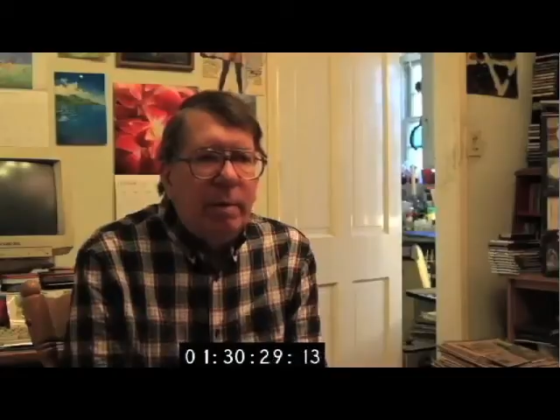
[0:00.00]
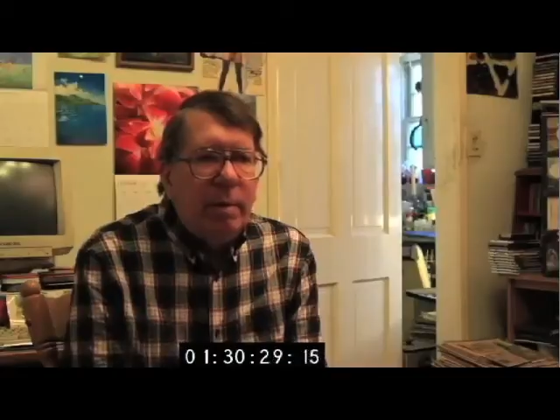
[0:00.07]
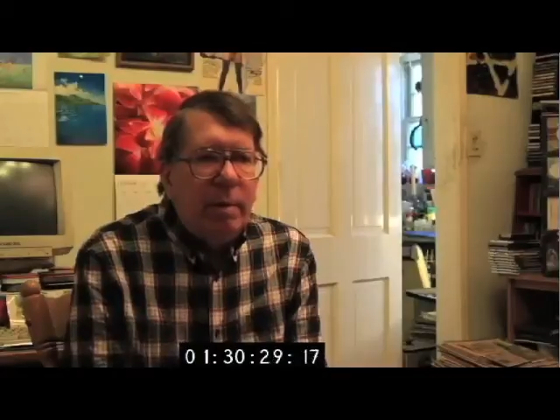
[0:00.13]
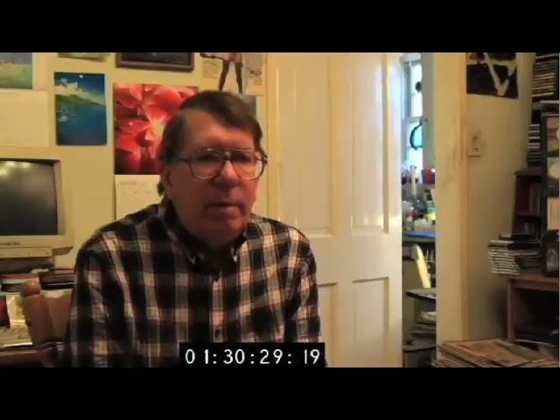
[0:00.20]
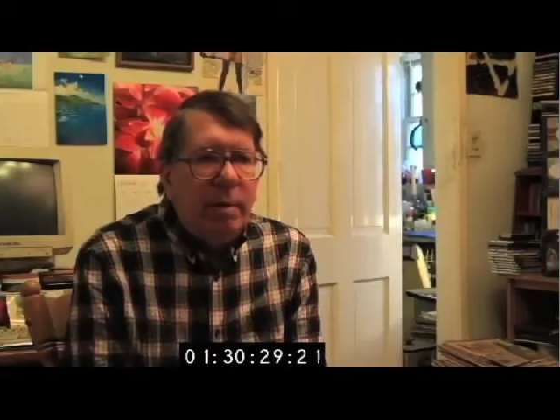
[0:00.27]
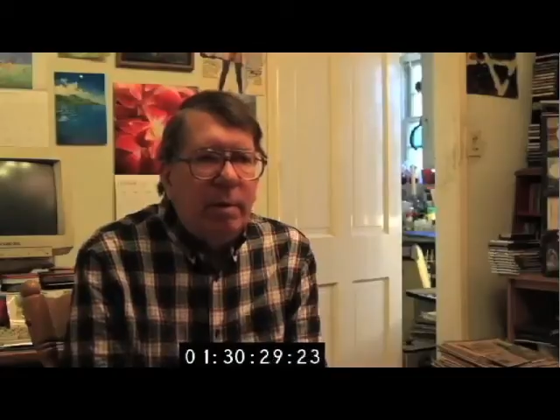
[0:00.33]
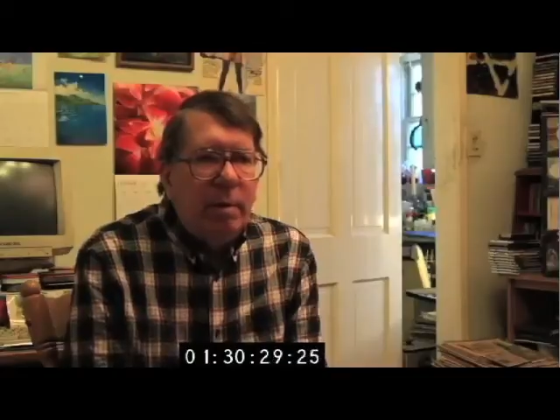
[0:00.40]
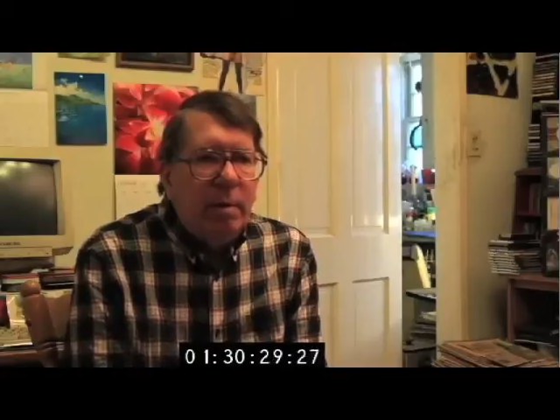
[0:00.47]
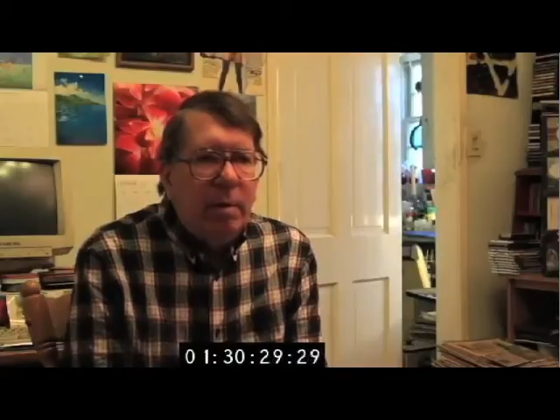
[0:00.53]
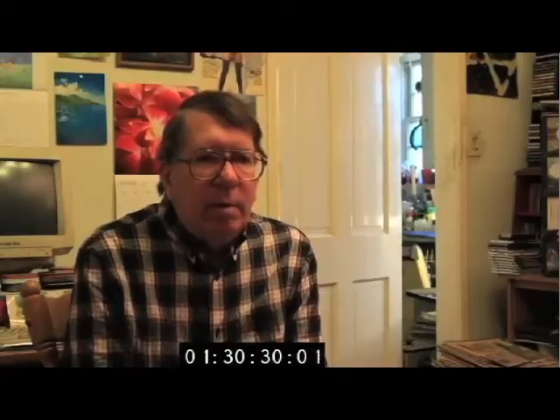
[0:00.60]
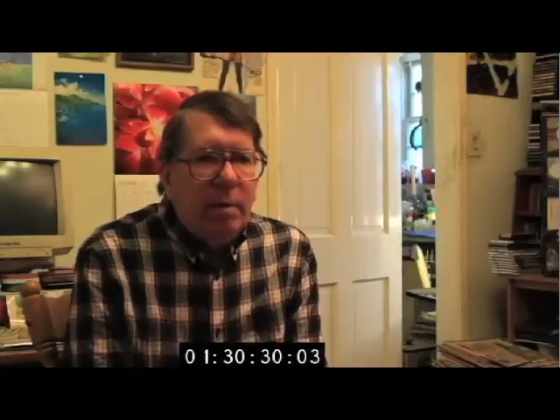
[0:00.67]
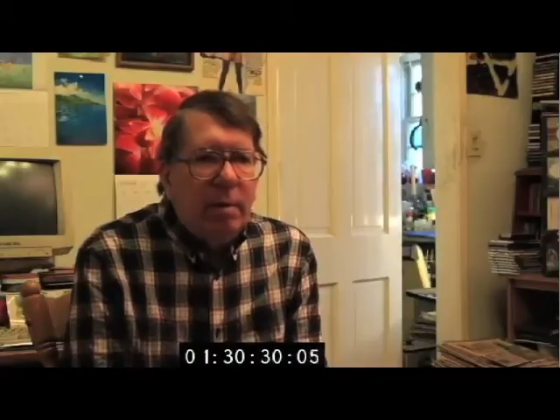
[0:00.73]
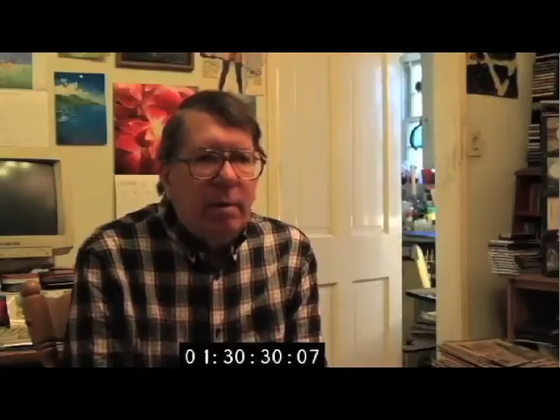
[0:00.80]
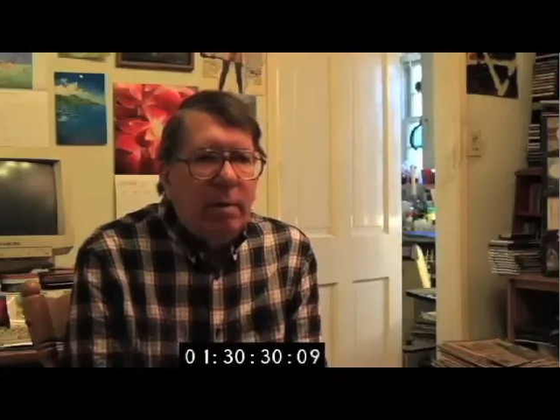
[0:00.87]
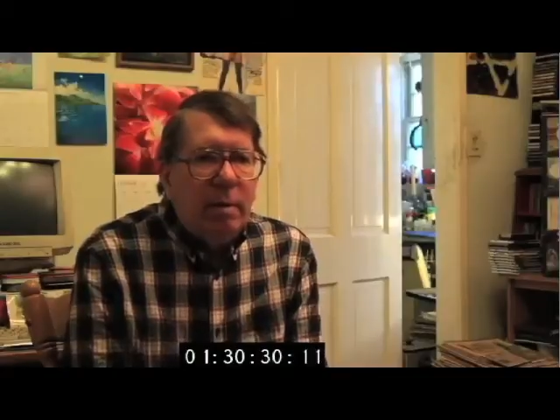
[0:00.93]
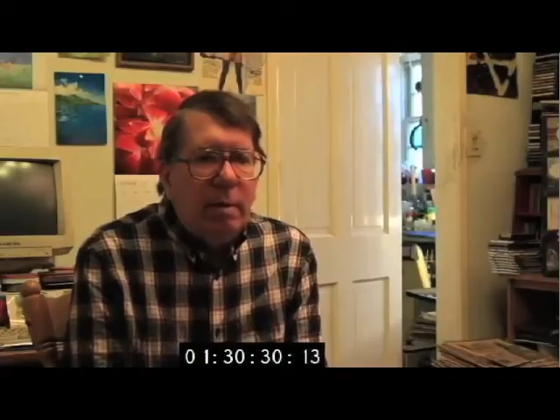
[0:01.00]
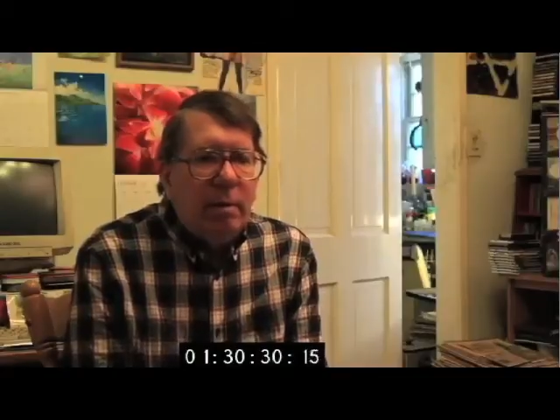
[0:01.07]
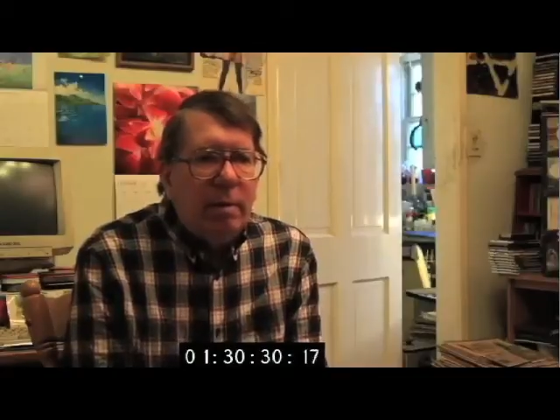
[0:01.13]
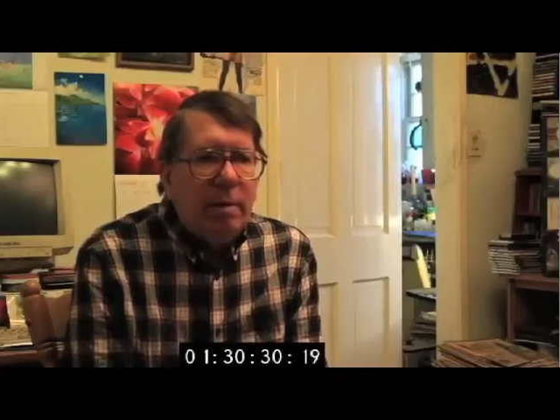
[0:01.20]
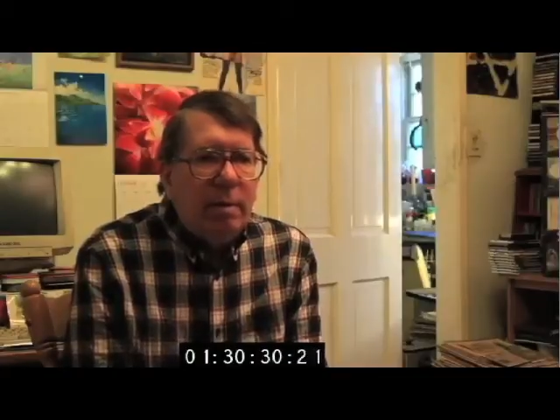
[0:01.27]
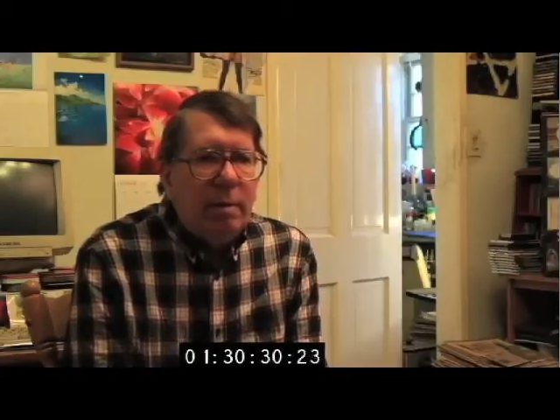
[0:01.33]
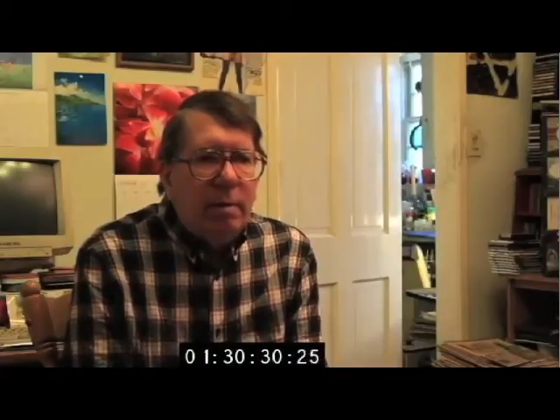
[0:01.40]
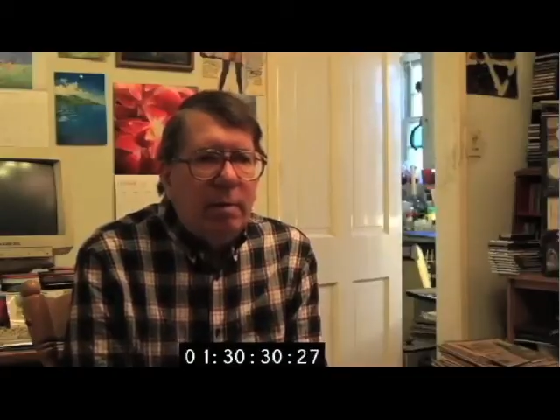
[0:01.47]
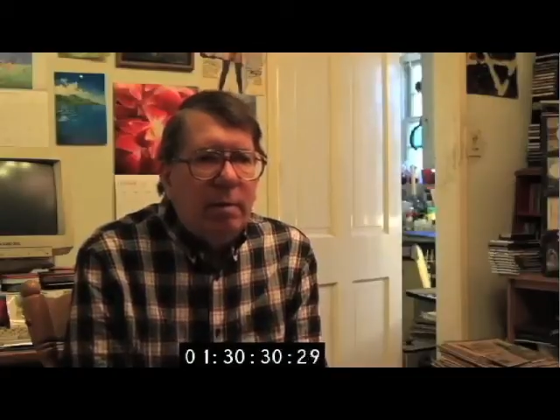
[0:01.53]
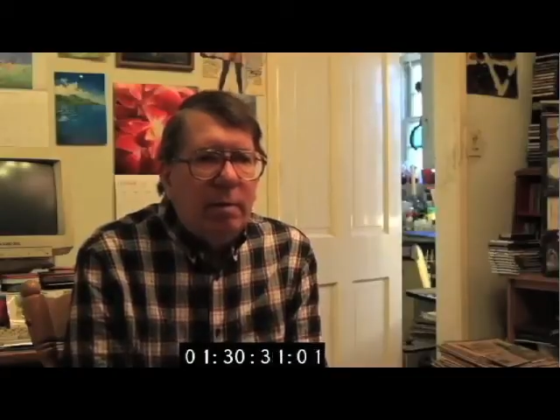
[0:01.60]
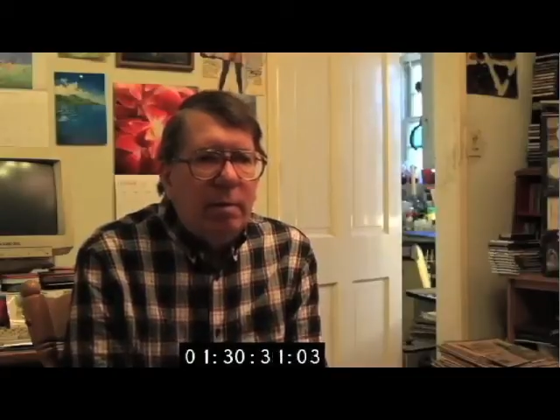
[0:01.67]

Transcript: it had not only did